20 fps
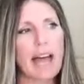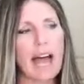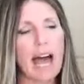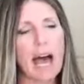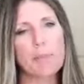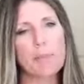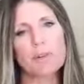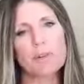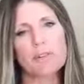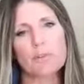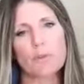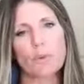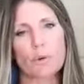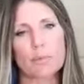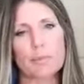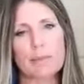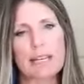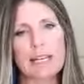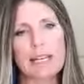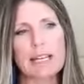happened for
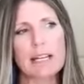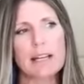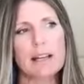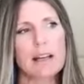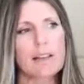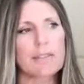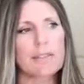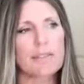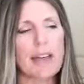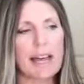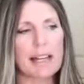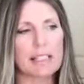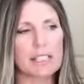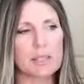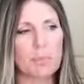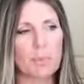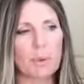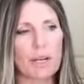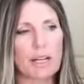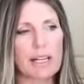me that
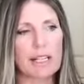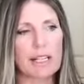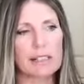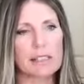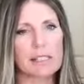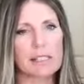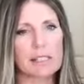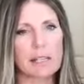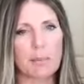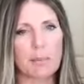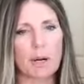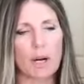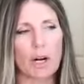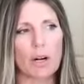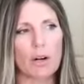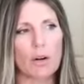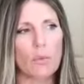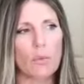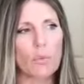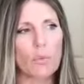spring and
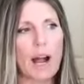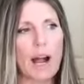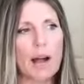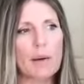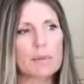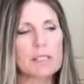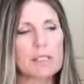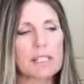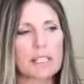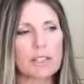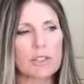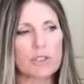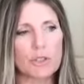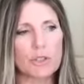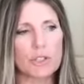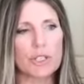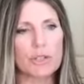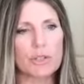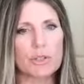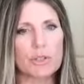summer, where I was
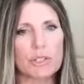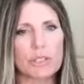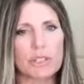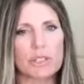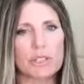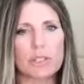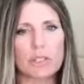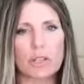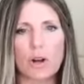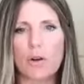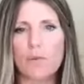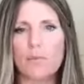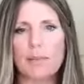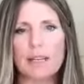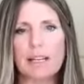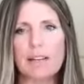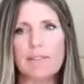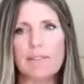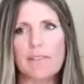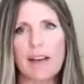introduced to so
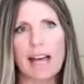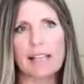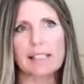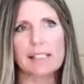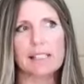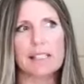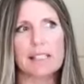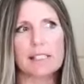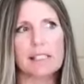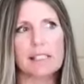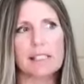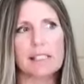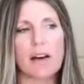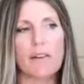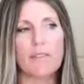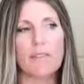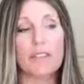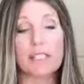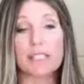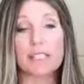many facets
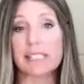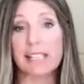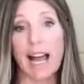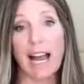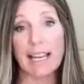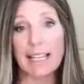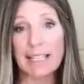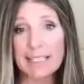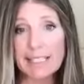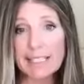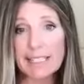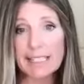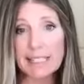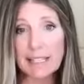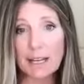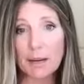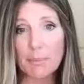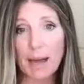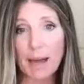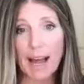of the science
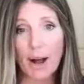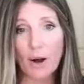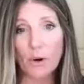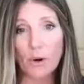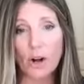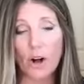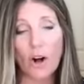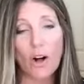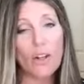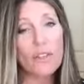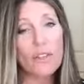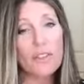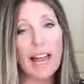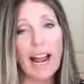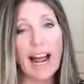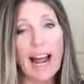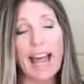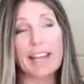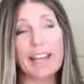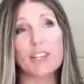about alcohol
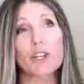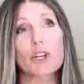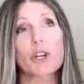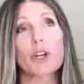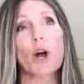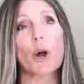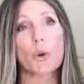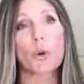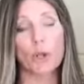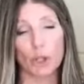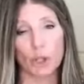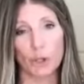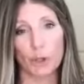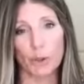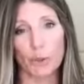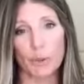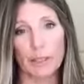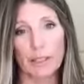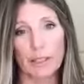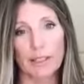that I had no
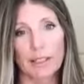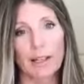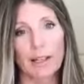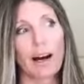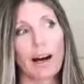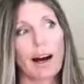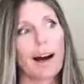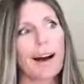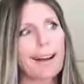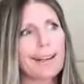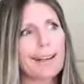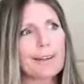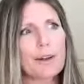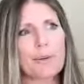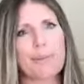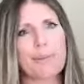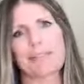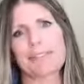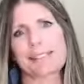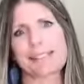clue. I didn't
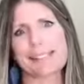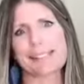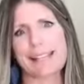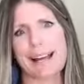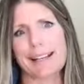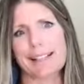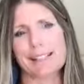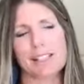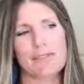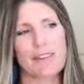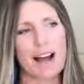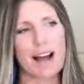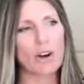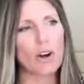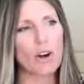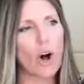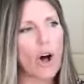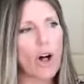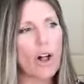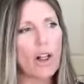know about the science of
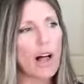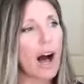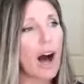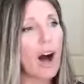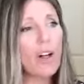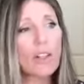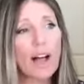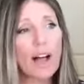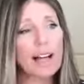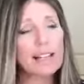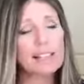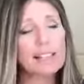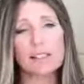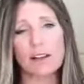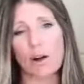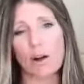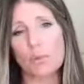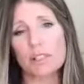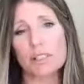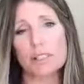alcohol. All I
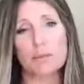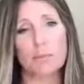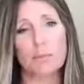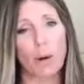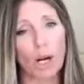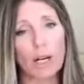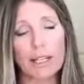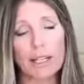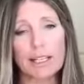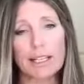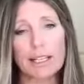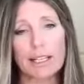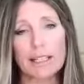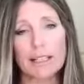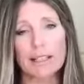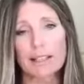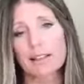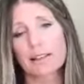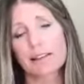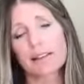saw was the
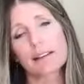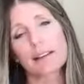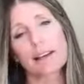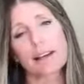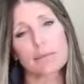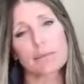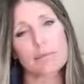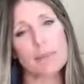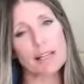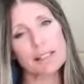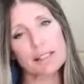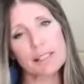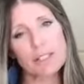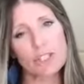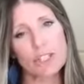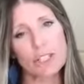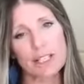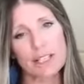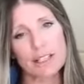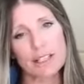marketing and
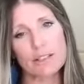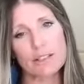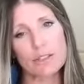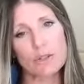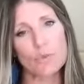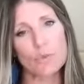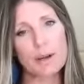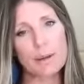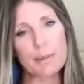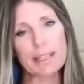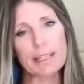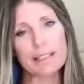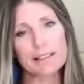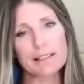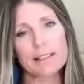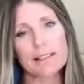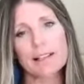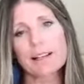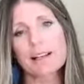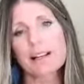messaging to
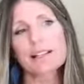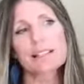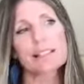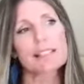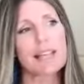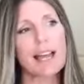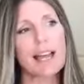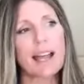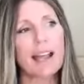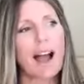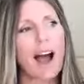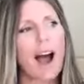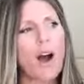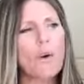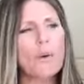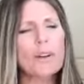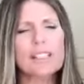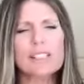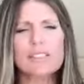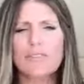women saying,
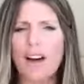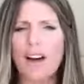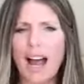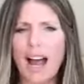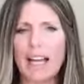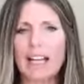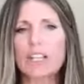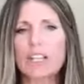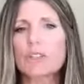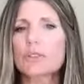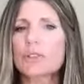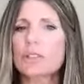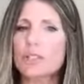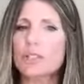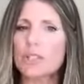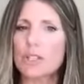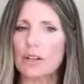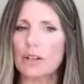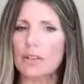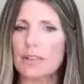oh, it's fine. You
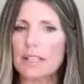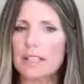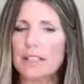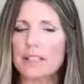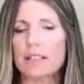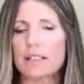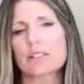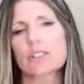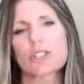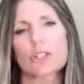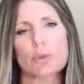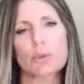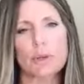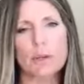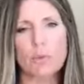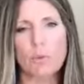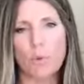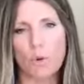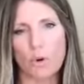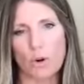deserve it. It's your
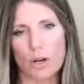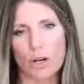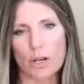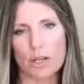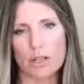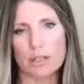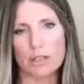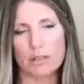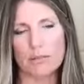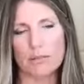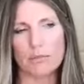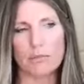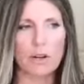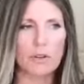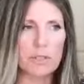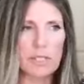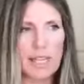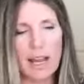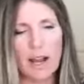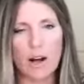reward.
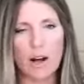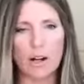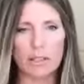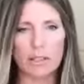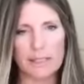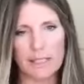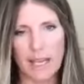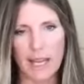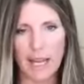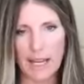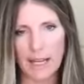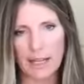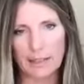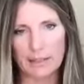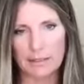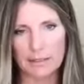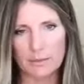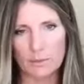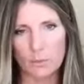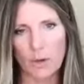Rosé all day.
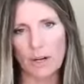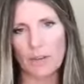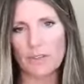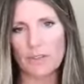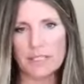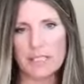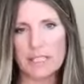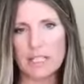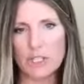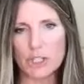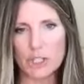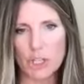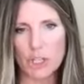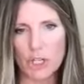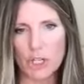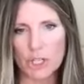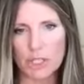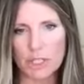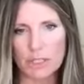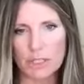Wear the
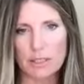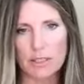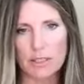t-shirt.